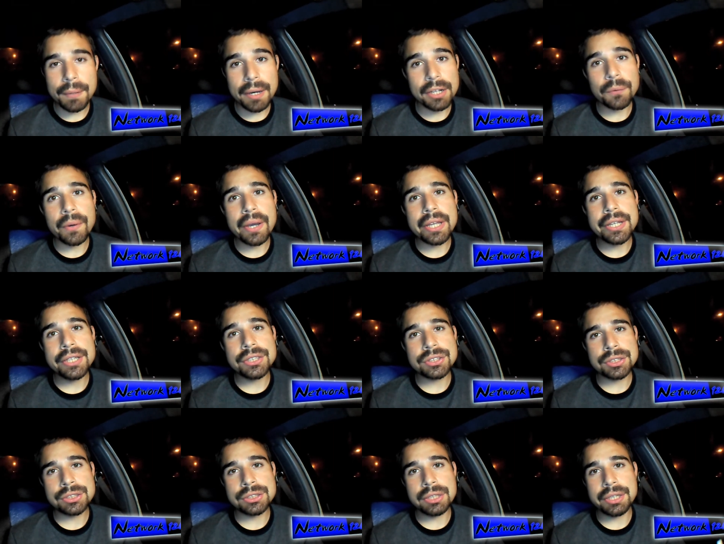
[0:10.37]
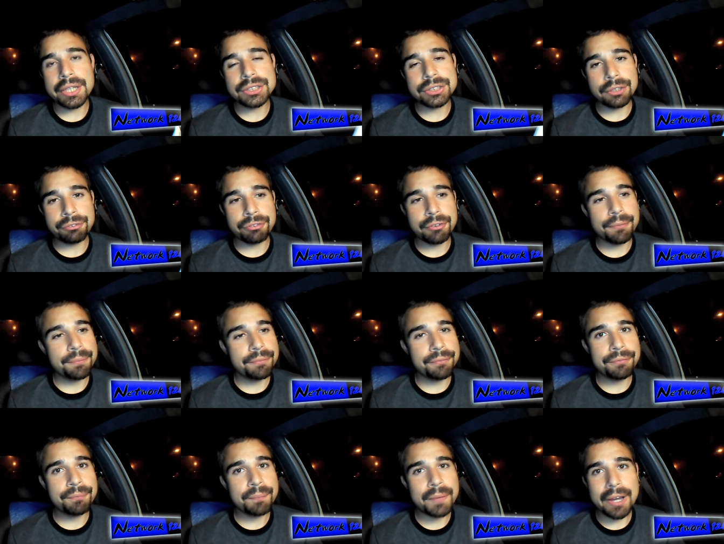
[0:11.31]
By the way, these are these are
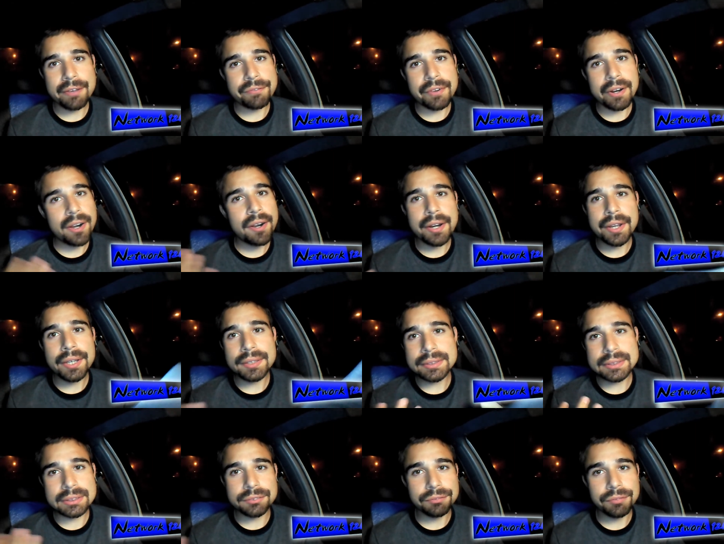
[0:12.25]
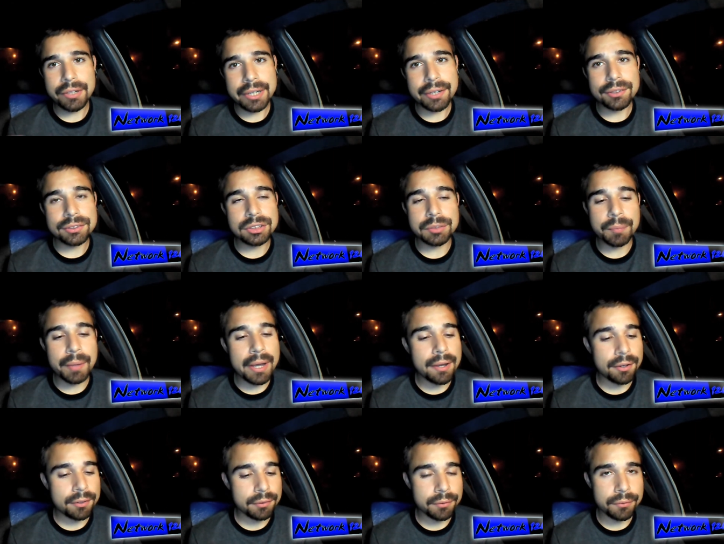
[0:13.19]
from my various videos
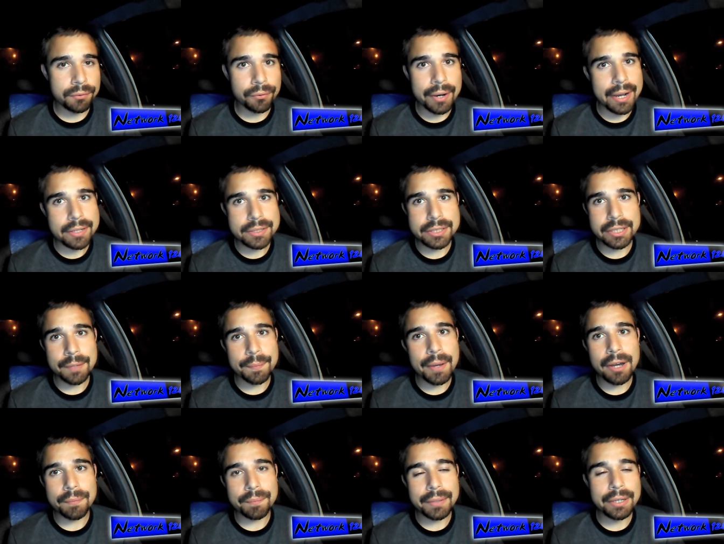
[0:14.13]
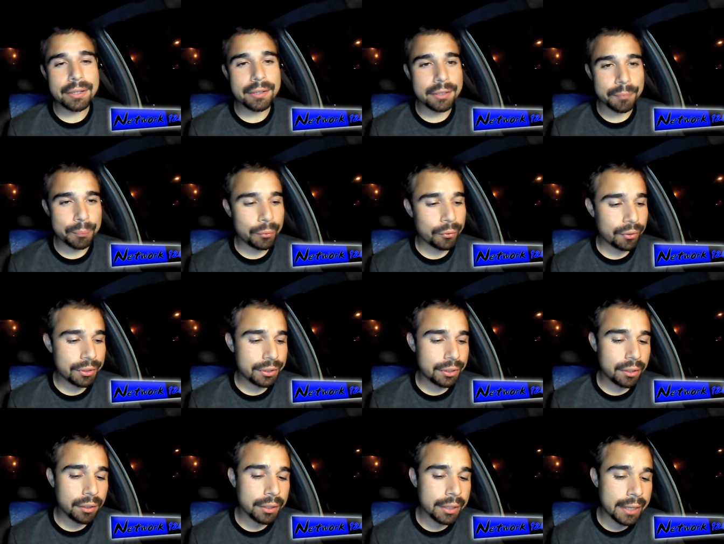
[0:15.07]
about ranting about being unemployed
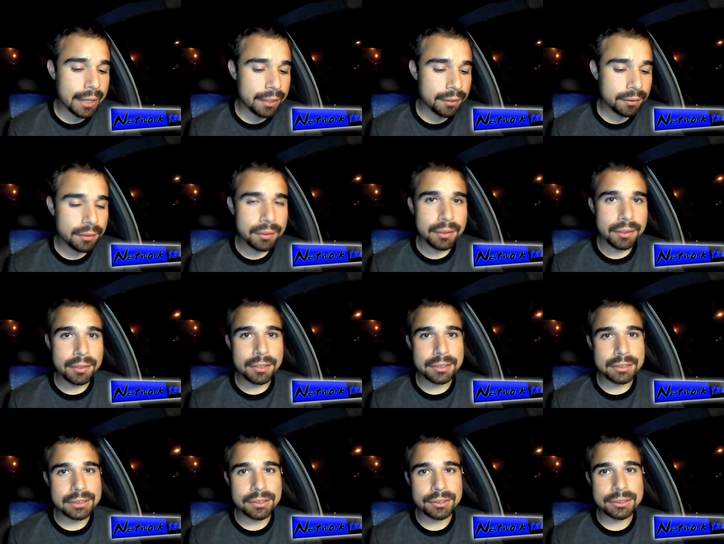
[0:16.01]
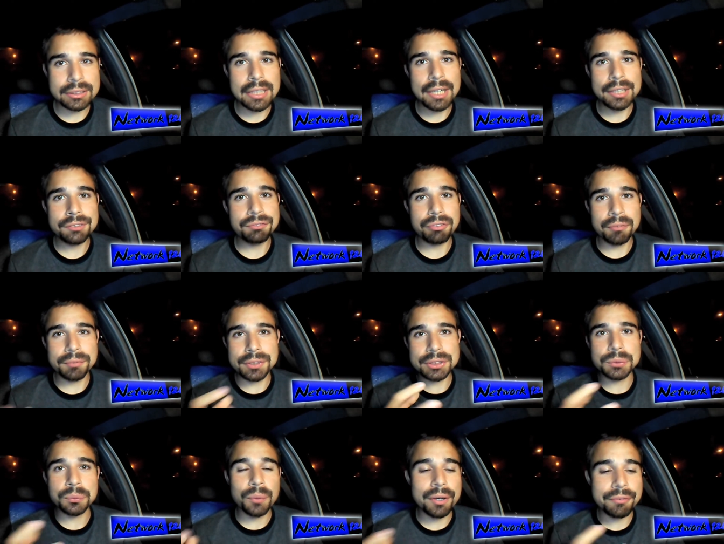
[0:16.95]
and all that. So it's not from
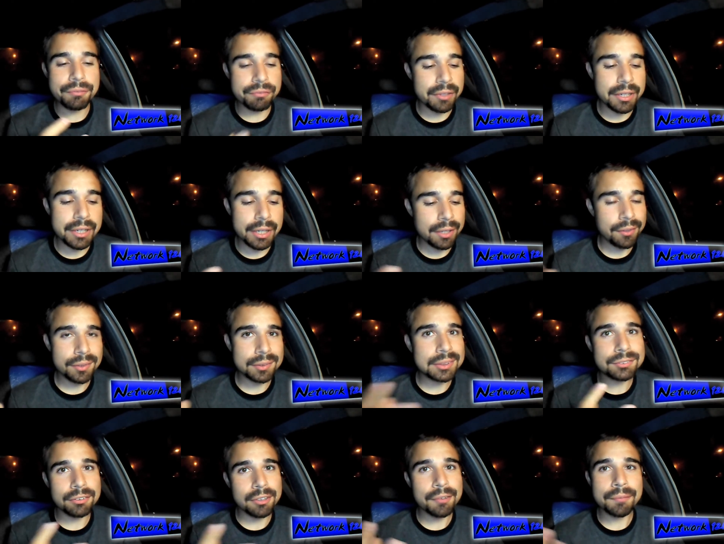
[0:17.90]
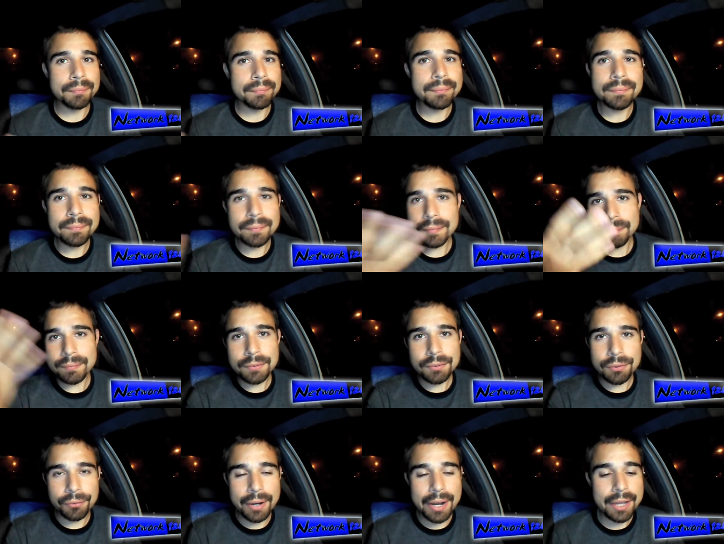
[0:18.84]
just one video; it's from
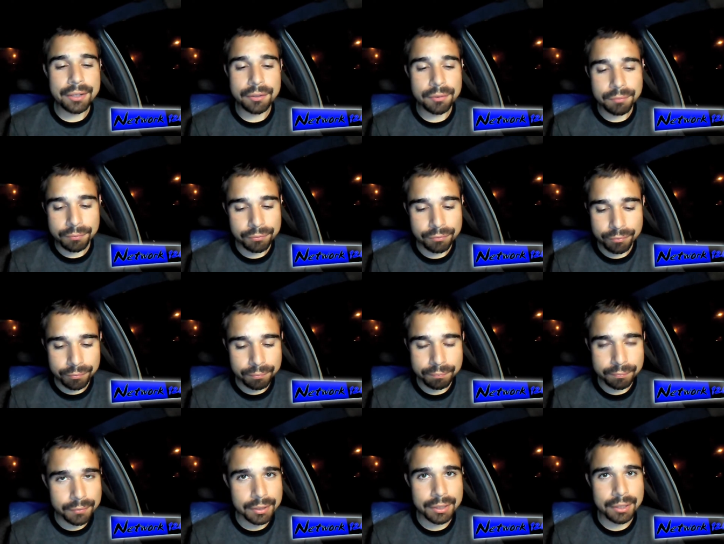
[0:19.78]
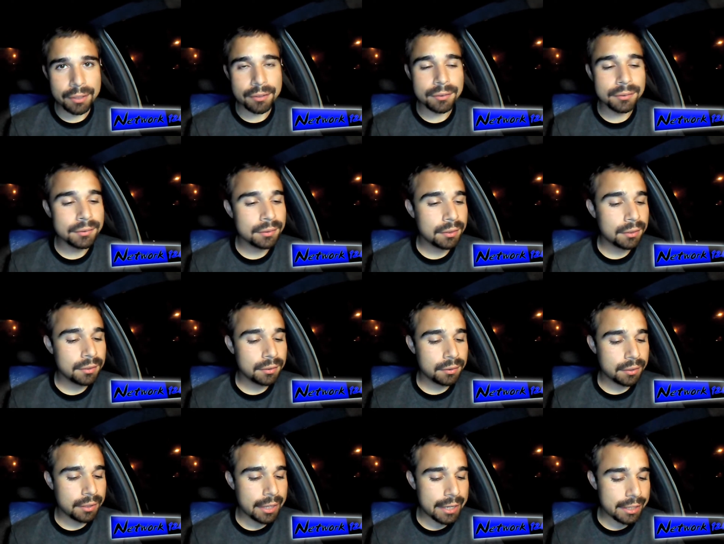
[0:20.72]
random, you know,
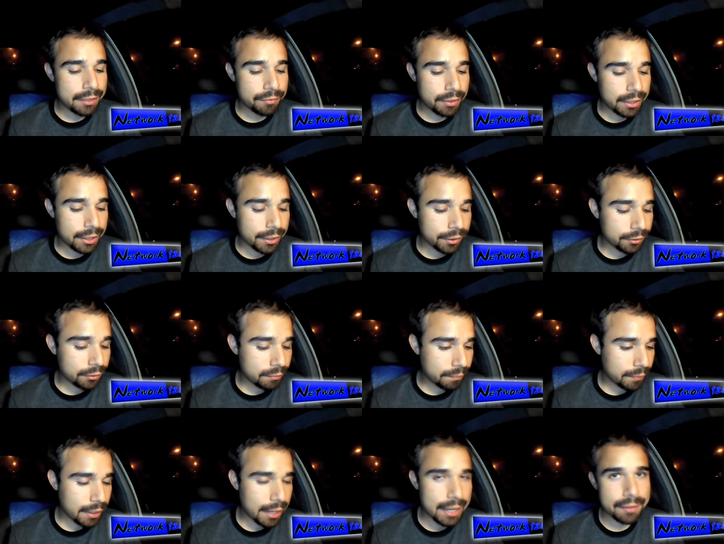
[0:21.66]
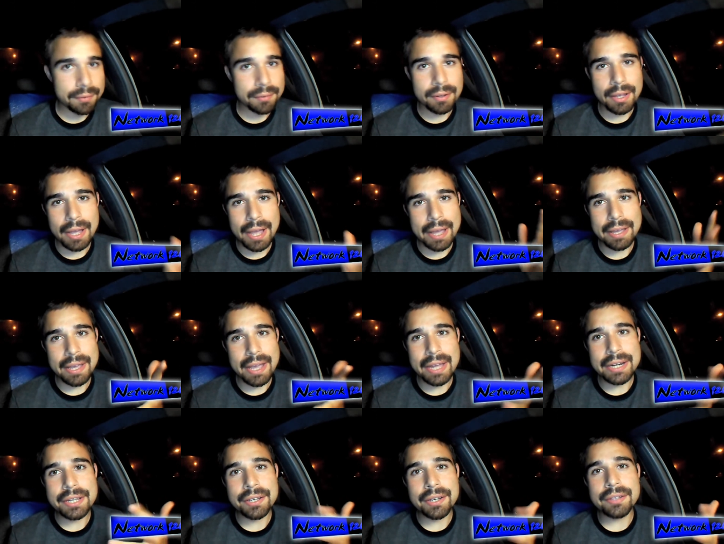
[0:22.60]
any video and
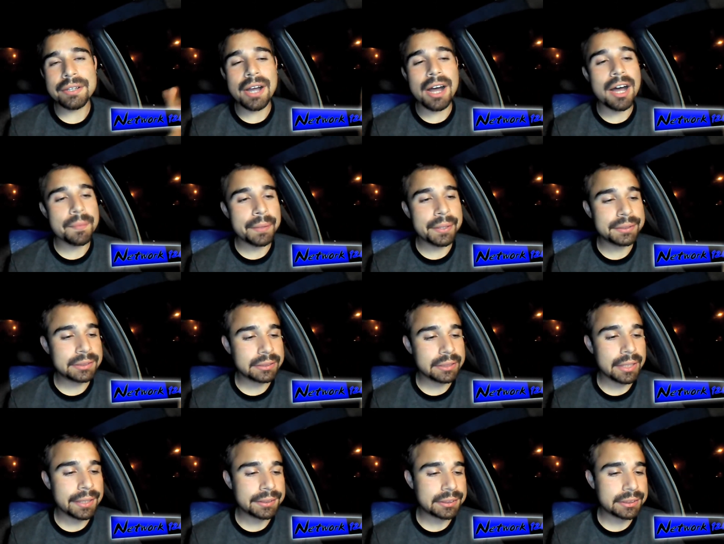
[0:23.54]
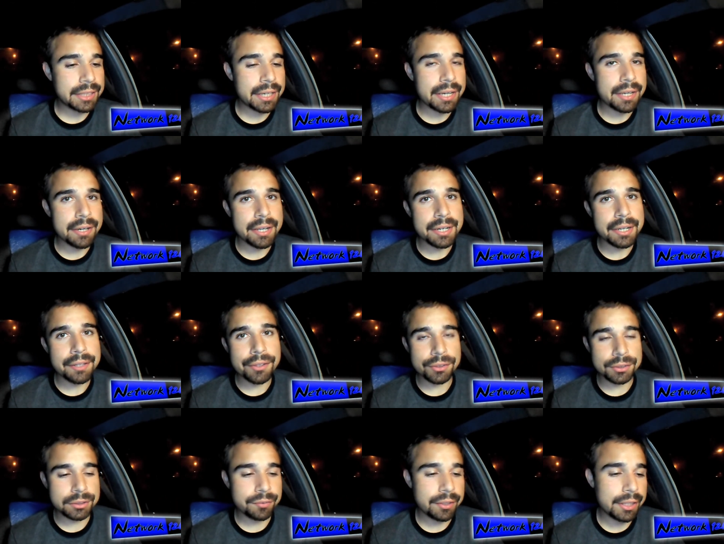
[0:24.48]
any good comments that I see in any of
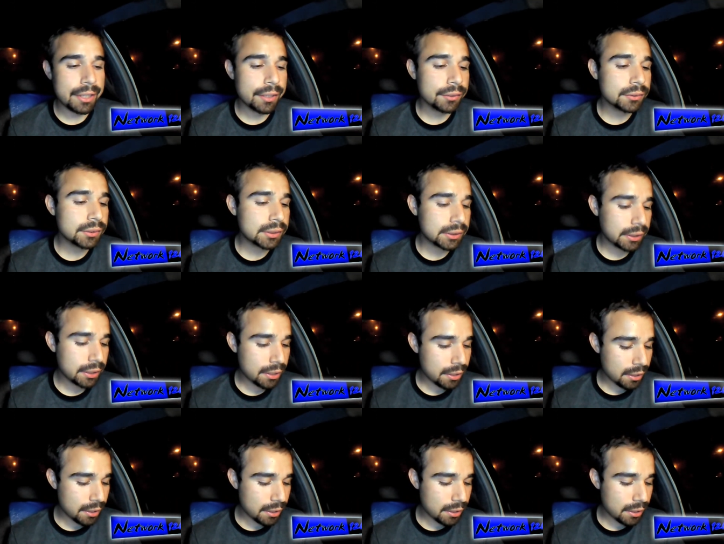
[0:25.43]
those videos.